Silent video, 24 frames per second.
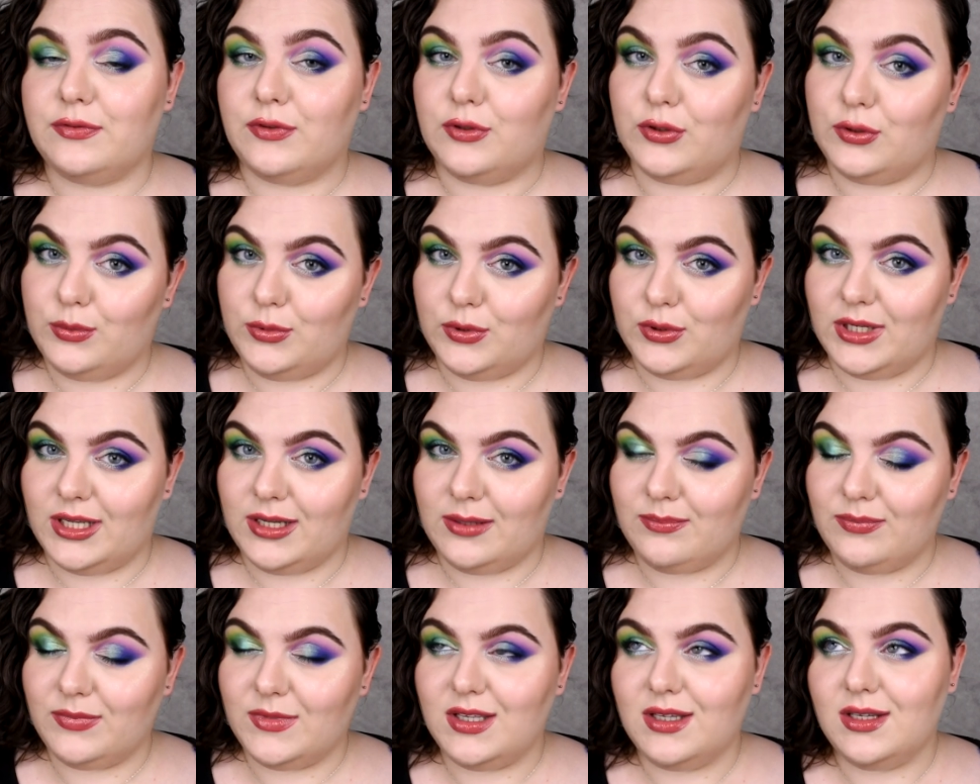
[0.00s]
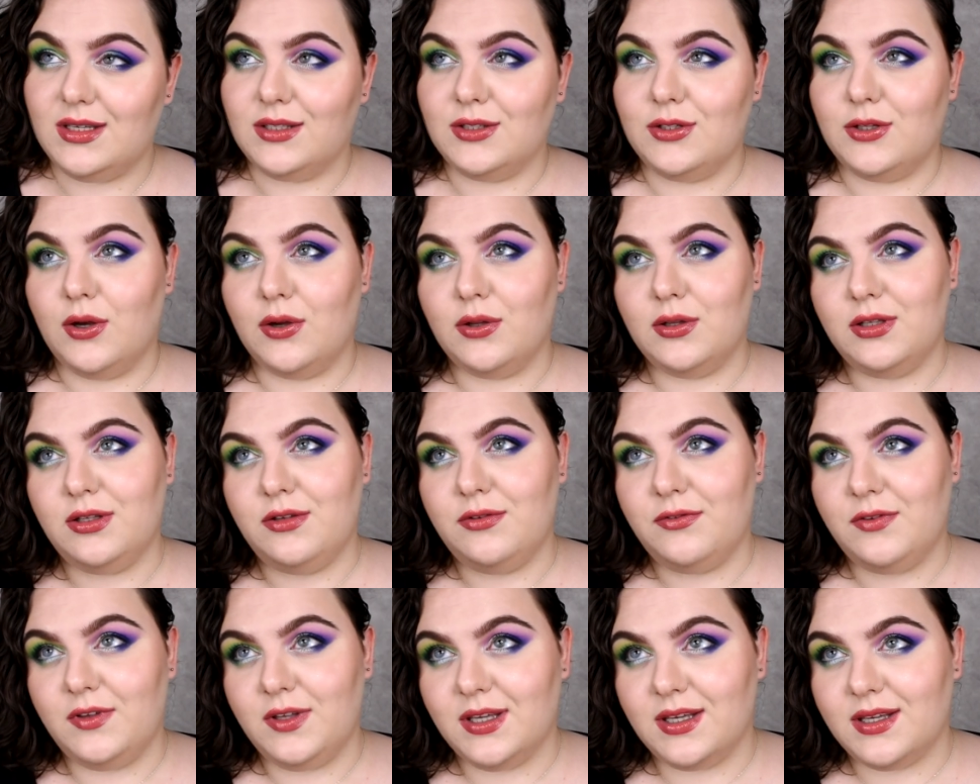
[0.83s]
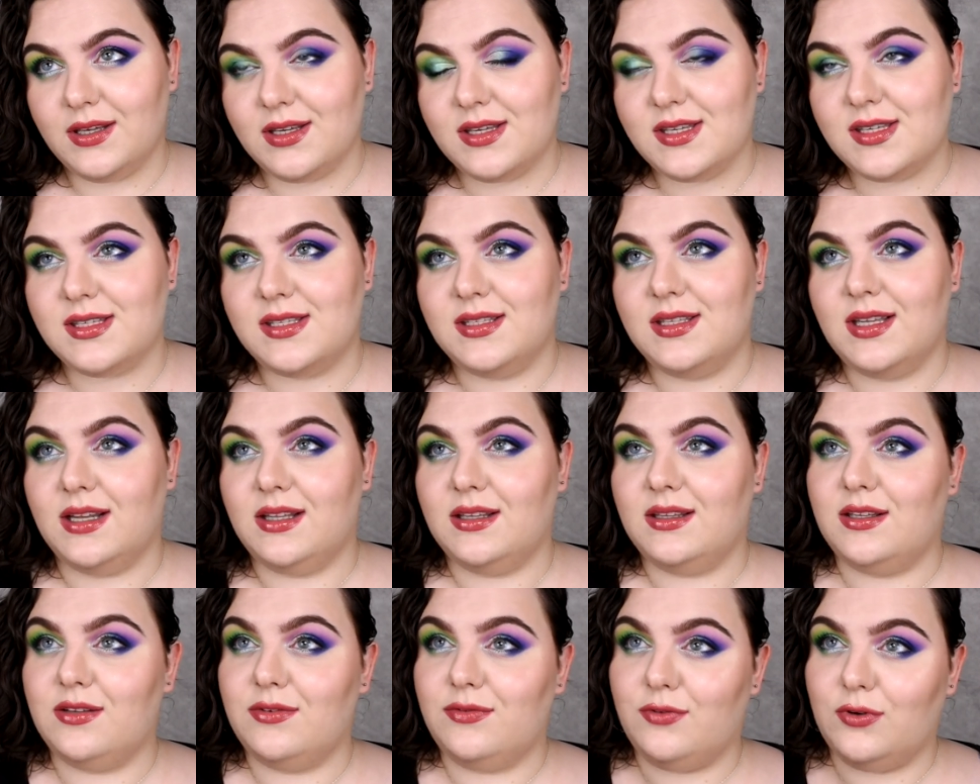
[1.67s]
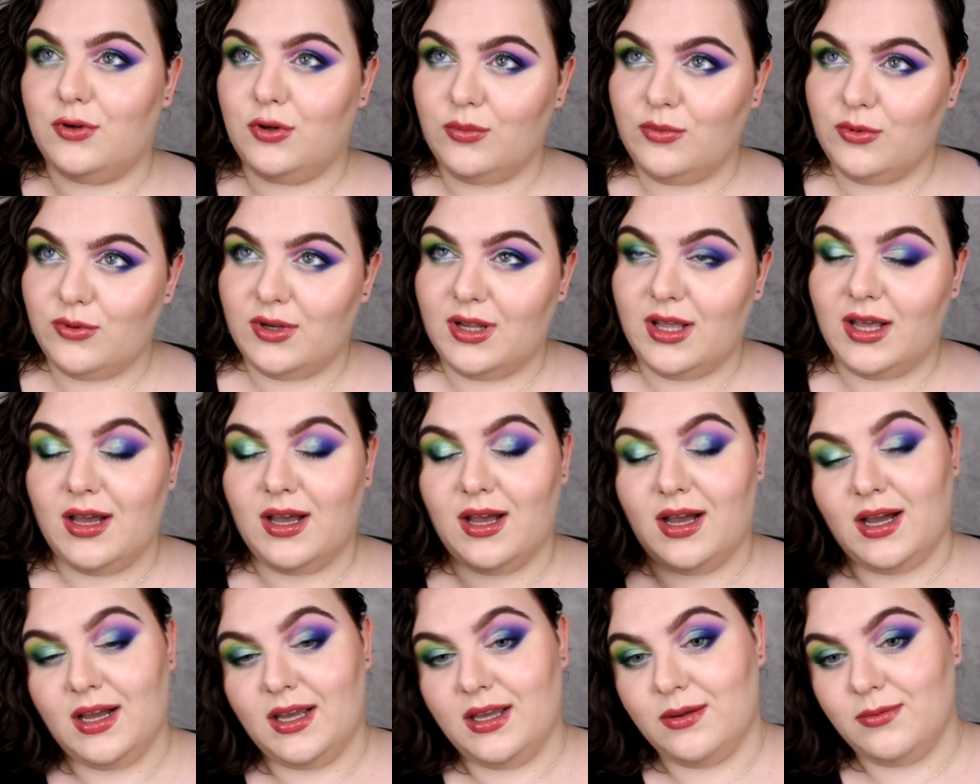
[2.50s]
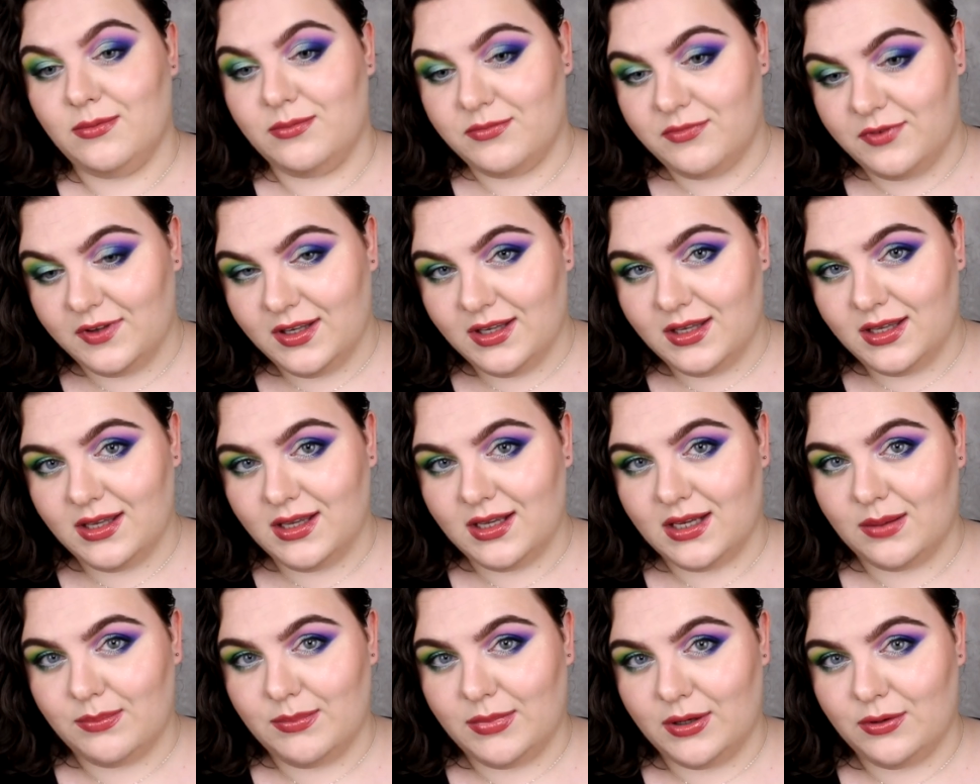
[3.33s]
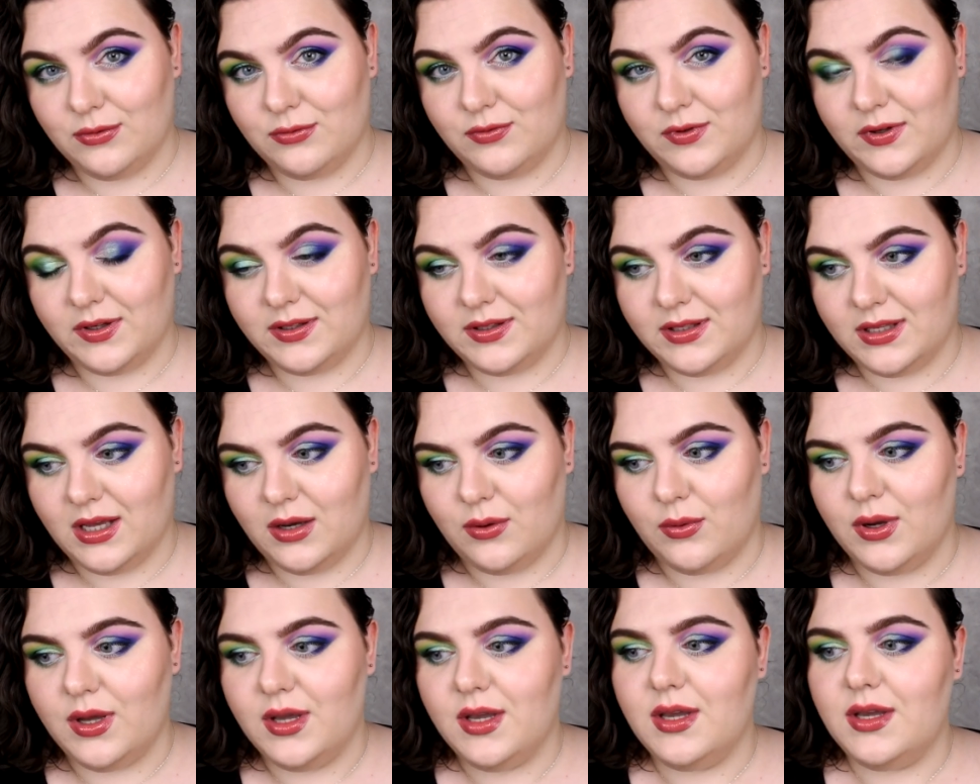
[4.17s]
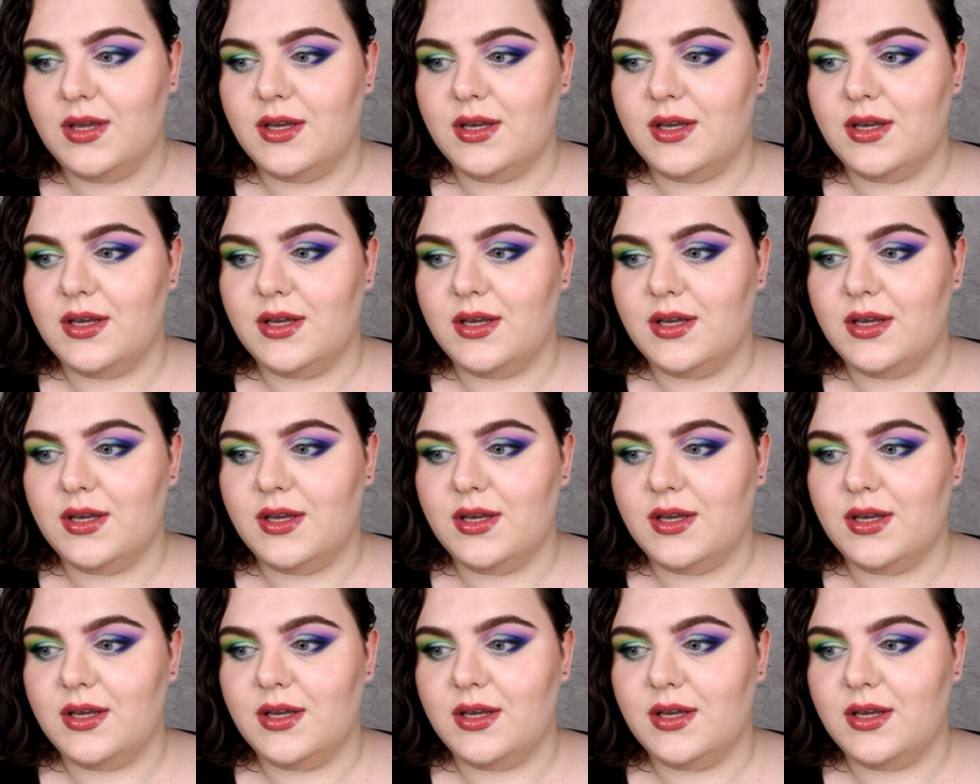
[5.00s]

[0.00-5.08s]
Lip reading: formula. The only thing is that the formula I'm thinking about right now,